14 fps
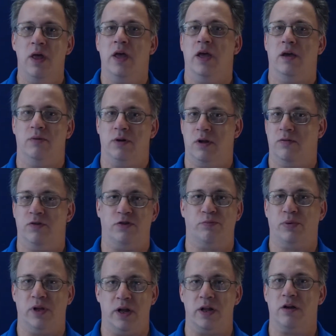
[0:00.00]
It would give us
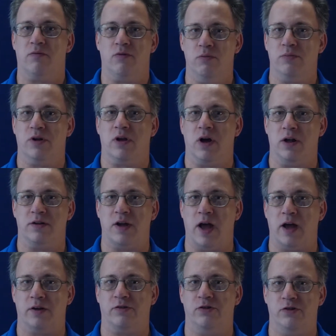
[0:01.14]
plenty of room to cut
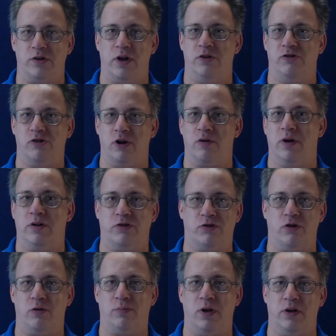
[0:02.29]
taxes and generate
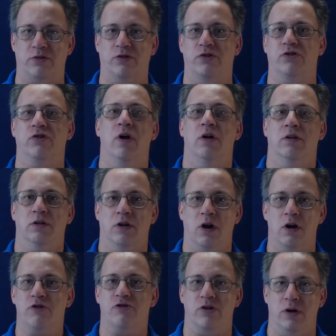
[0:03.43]
surpluses
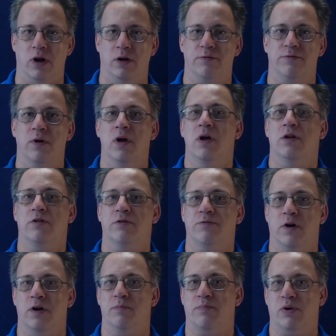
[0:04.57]
large enough to
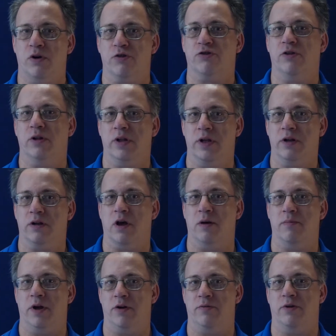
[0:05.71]
fund personal
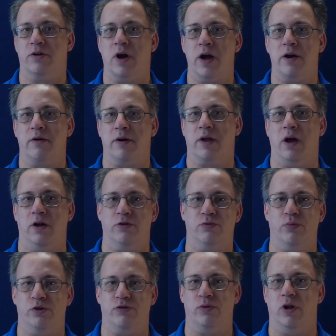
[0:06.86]
income and retire
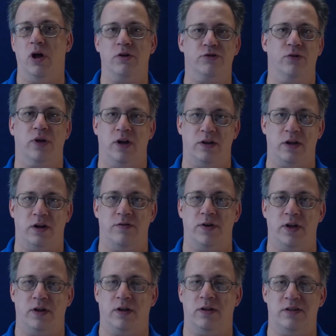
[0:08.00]
accounts, which will also get
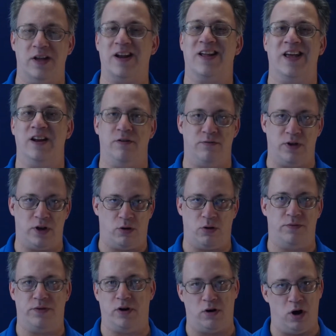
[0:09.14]
a dedicated video
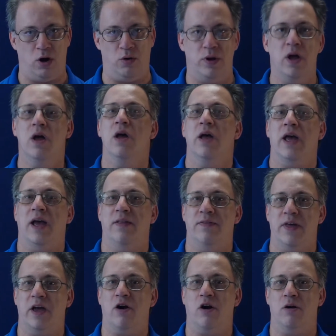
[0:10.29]
of their own, and
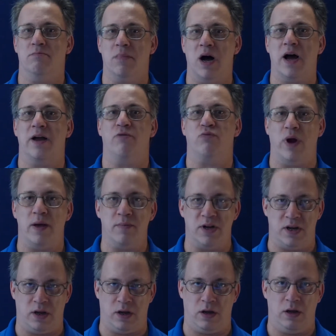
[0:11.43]
they are my
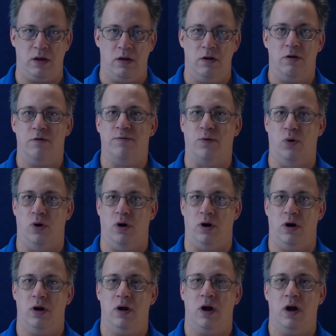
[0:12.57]
remedy
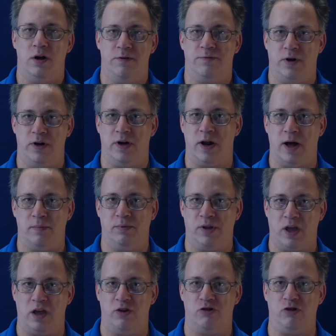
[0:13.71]
for unfunded
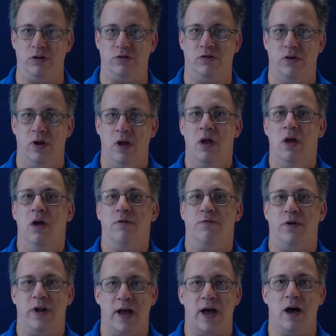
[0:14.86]
obligations.
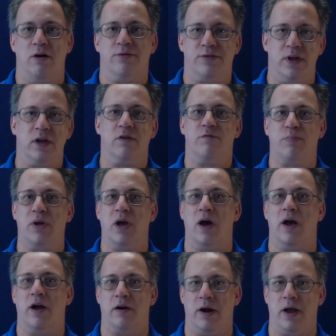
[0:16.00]
For now, think of
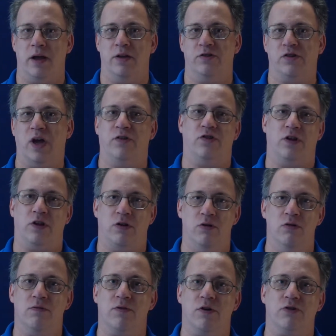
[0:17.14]
PIRAs as a
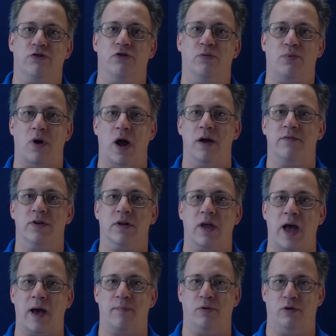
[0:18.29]
universal private
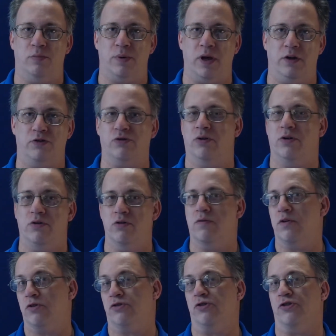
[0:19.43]
capital base or a
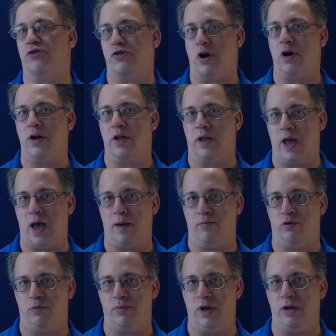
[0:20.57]
universal starting
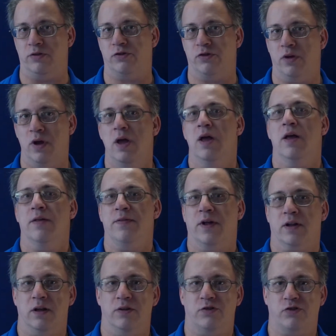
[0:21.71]
capital base
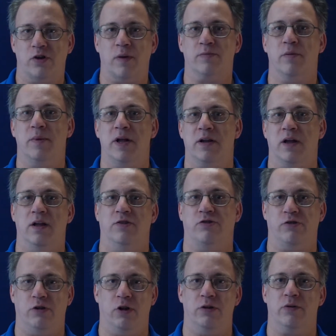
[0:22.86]
that can supplement and
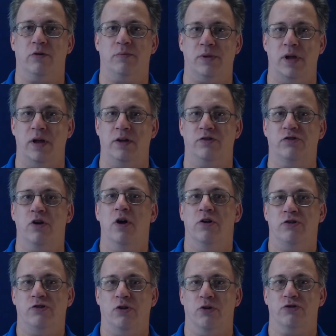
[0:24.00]
slowly replace
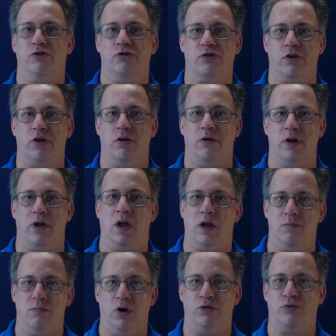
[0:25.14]
Social Security
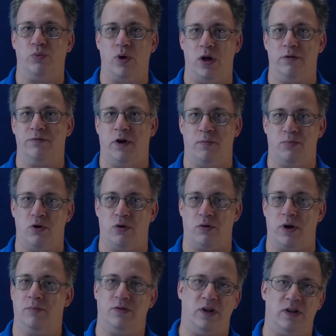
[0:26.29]
and most welfare
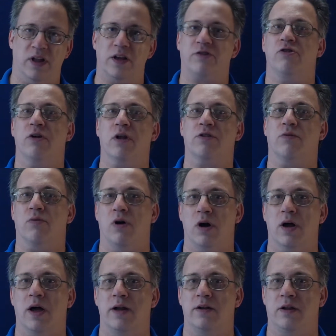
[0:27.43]
programs. Unless you get the
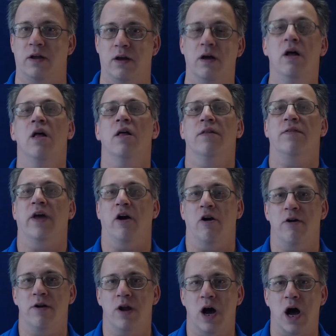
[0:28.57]
wrong idea, they
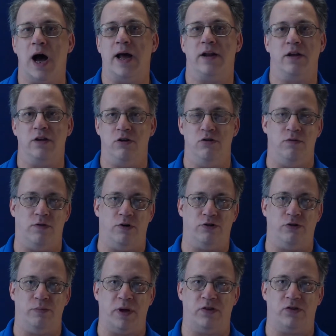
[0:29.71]
are not a
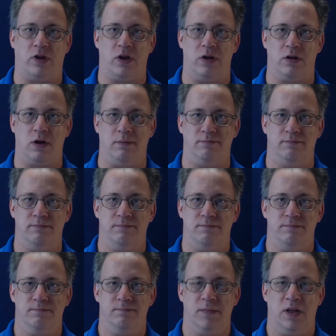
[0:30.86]
universal basic income.
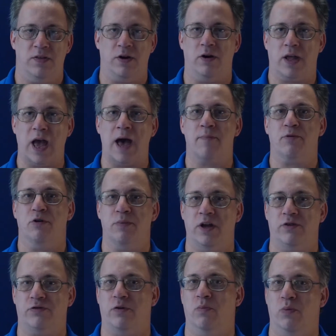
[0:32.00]
They're a capital
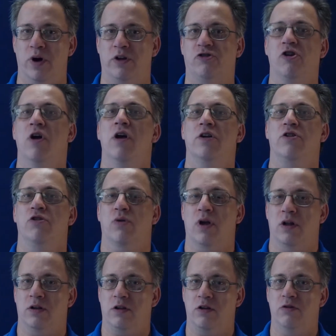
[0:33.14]
base from which you
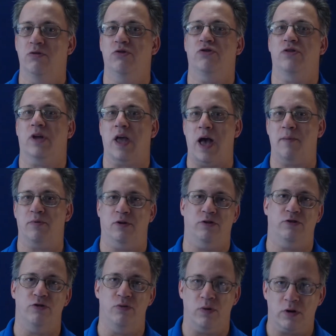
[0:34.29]
can use the capital
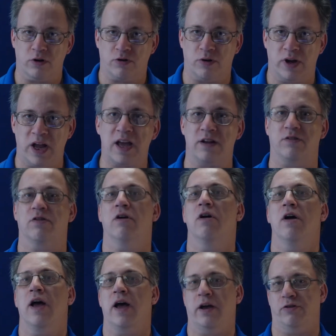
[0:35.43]
to create
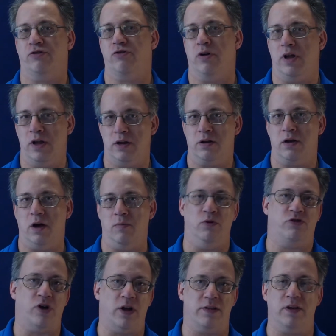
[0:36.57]
extra income,
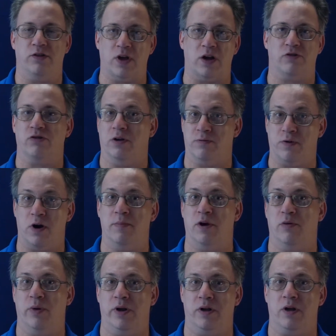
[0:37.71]
which I think is actually a far
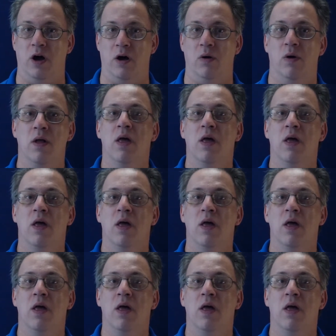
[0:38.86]
better way to go.